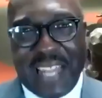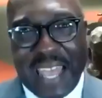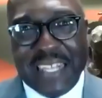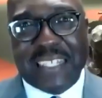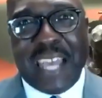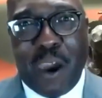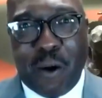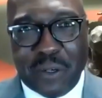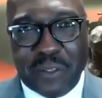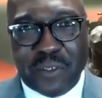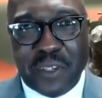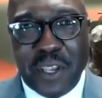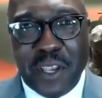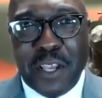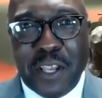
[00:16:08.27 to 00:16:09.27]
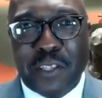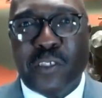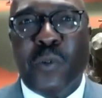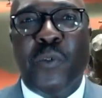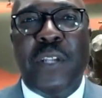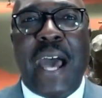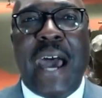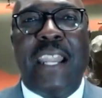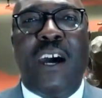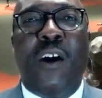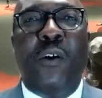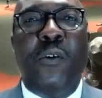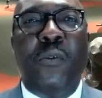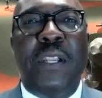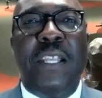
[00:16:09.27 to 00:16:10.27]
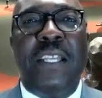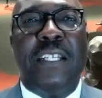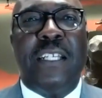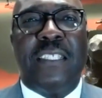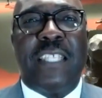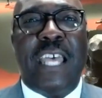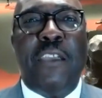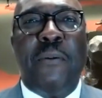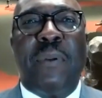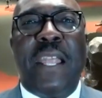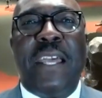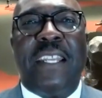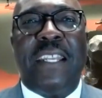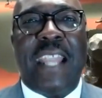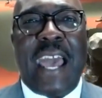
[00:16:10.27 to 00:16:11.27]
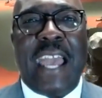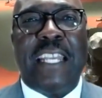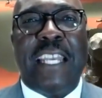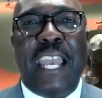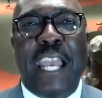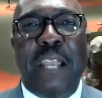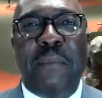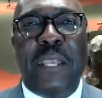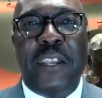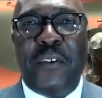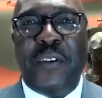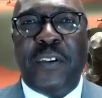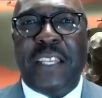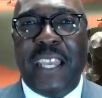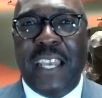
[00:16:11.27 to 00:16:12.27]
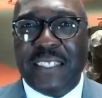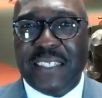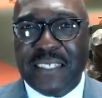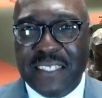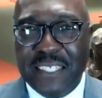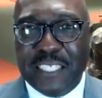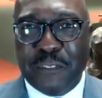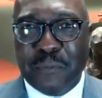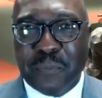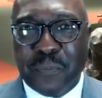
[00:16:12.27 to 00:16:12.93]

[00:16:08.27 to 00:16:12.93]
light towers. So not only could they play a night game here in Kansas City,